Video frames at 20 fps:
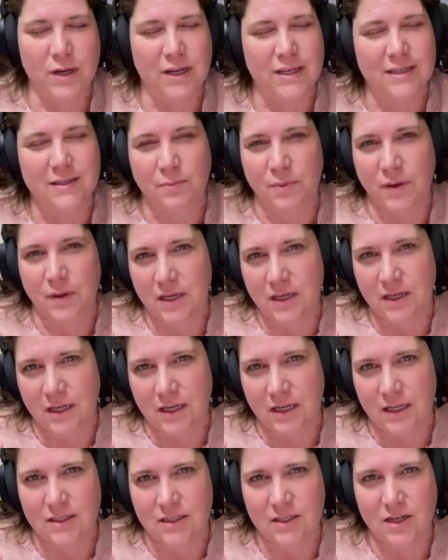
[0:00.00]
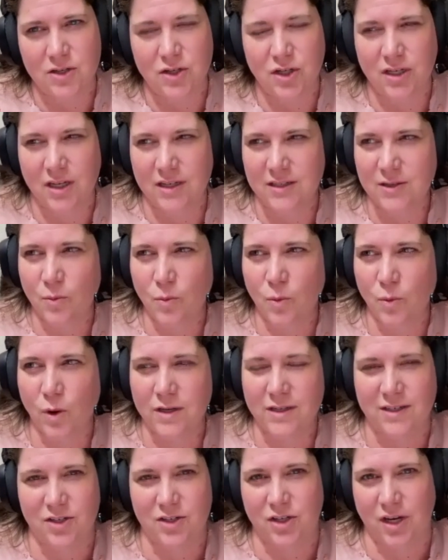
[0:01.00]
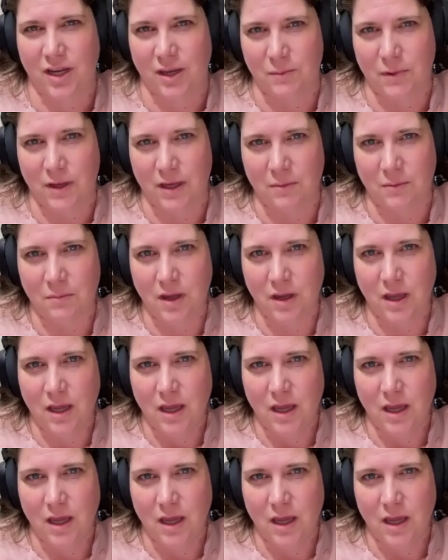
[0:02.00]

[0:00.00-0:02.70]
opinion is. She doesn't want to shame him.